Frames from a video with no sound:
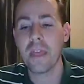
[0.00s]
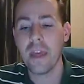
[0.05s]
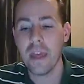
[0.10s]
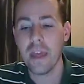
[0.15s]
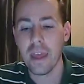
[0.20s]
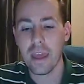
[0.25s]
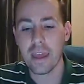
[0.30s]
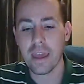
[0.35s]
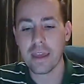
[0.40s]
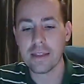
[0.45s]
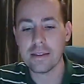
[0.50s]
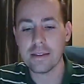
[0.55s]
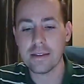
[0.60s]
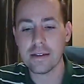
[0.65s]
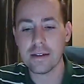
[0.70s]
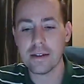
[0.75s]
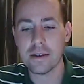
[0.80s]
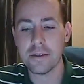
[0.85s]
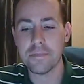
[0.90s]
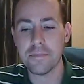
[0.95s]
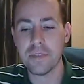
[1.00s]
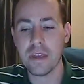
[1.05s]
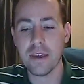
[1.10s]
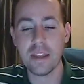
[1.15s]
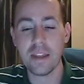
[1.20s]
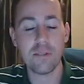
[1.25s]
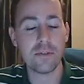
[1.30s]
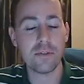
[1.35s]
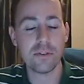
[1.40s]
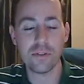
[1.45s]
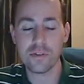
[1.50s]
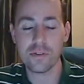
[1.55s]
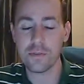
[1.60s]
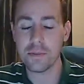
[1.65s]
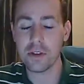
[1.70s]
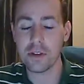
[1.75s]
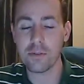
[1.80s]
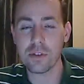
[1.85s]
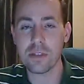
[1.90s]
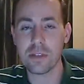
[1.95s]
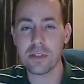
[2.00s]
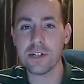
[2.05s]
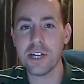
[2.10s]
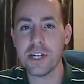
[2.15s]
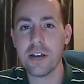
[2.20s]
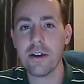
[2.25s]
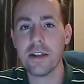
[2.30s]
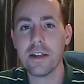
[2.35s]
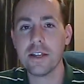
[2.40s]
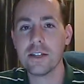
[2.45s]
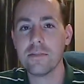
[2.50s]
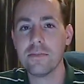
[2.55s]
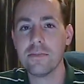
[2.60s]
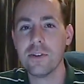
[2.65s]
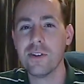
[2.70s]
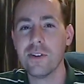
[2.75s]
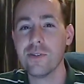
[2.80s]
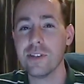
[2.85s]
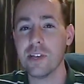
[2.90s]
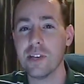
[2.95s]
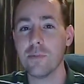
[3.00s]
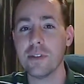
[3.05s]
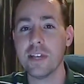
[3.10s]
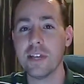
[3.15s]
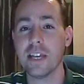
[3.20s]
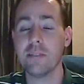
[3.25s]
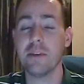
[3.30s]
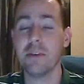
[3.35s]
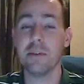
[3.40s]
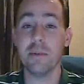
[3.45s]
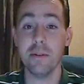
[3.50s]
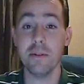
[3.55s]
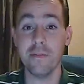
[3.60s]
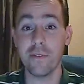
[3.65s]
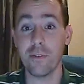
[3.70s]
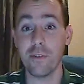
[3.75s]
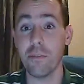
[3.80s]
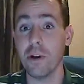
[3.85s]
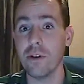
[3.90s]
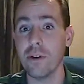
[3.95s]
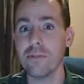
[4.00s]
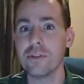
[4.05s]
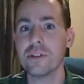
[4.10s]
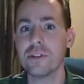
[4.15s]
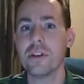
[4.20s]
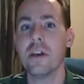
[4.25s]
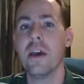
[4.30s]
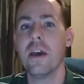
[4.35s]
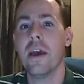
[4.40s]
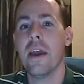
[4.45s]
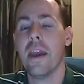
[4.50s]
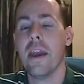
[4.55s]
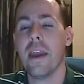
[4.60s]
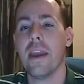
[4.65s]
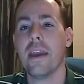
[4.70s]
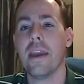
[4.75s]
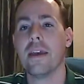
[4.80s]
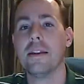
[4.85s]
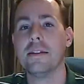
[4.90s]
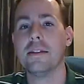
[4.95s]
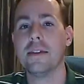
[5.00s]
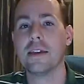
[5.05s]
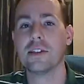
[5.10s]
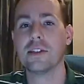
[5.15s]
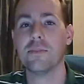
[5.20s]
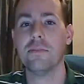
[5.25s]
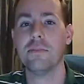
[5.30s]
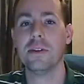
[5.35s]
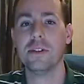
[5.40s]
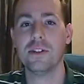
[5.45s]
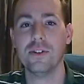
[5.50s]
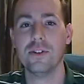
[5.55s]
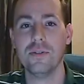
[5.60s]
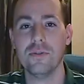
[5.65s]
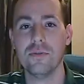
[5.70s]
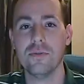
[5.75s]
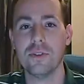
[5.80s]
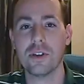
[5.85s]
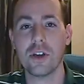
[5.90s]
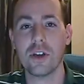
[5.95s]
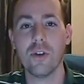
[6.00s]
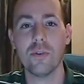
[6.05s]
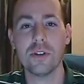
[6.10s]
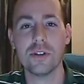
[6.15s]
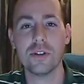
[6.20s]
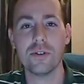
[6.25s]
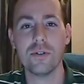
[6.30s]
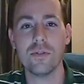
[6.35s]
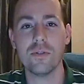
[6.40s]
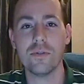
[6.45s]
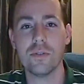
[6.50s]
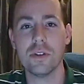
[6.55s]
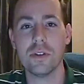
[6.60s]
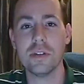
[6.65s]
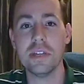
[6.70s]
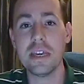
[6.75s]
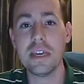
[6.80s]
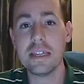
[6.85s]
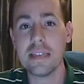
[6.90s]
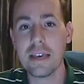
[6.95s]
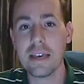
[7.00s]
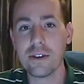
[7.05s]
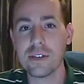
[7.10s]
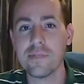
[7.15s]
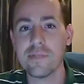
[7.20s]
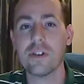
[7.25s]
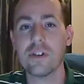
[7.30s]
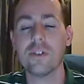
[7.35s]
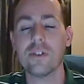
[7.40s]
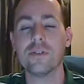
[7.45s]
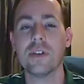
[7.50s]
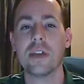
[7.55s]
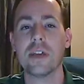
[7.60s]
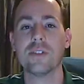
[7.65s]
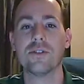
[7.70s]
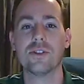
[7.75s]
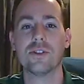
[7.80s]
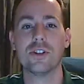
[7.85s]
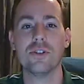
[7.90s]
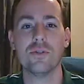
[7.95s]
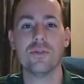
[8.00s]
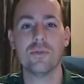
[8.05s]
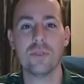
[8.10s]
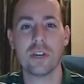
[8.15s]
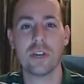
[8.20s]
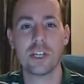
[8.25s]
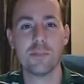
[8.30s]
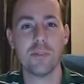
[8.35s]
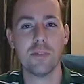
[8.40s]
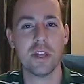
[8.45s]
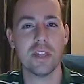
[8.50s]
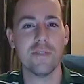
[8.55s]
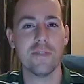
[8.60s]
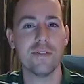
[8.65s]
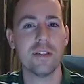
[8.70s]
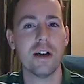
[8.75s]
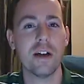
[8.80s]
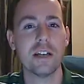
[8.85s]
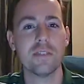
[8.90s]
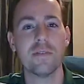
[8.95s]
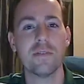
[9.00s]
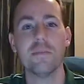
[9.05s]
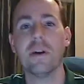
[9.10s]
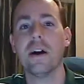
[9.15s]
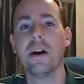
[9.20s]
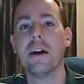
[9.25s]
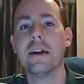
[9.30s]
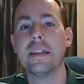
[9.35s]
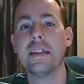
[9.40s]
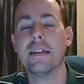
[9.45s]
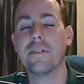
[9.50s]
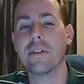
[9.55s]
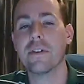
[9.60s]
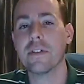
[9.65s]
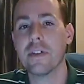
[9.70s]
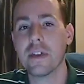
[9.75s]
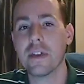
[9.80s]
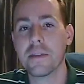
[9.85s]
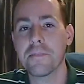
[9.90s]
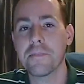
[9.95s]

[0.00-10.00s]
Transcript: And anyone who's familiar with libertarianism knows that we tend to be a bit verbose, and it takes a bit to go into the details of a lot of those answers to explain the philosophy behind everything.